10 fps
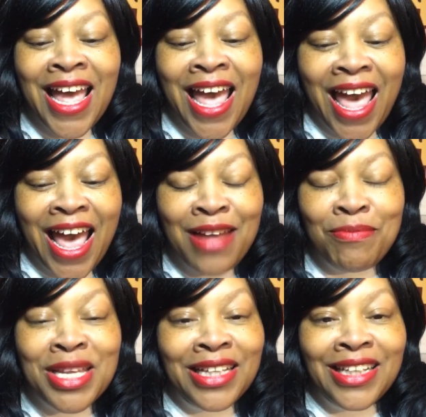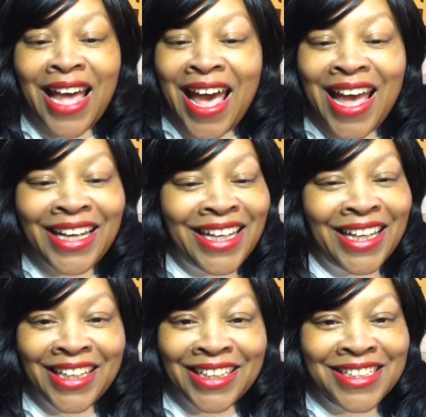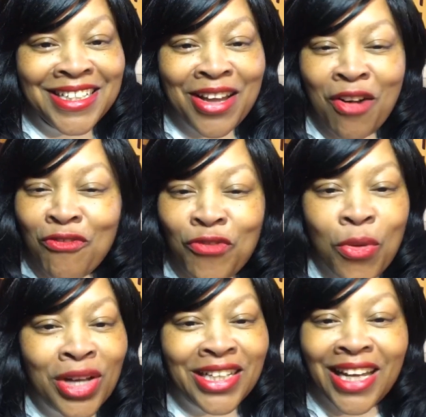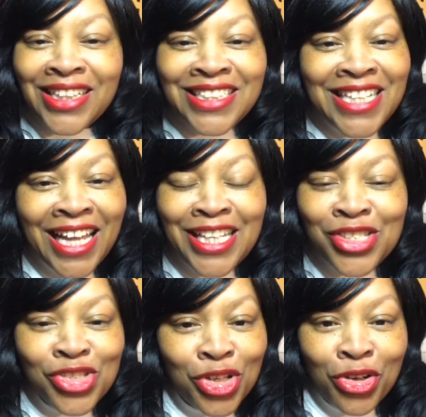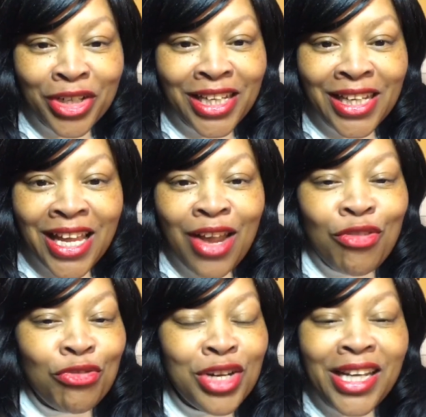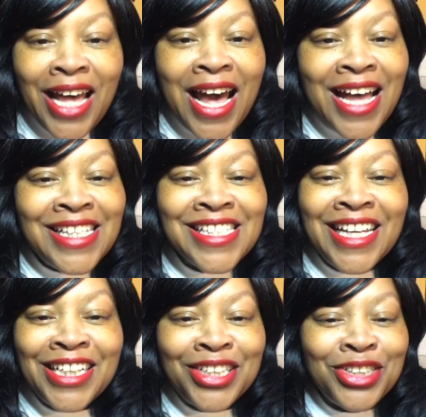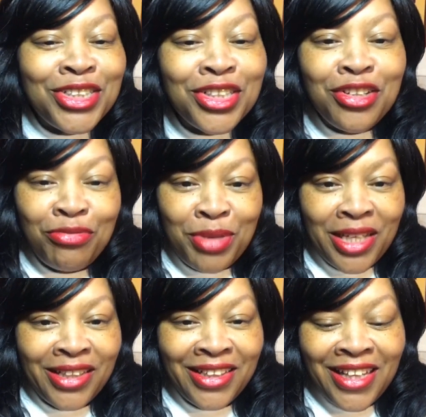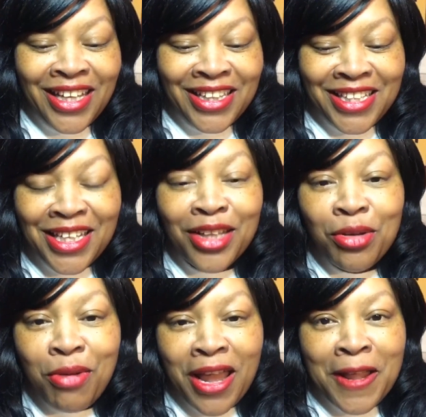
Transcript: and be glad in it for another day's journey. Realize that it could have been the other way,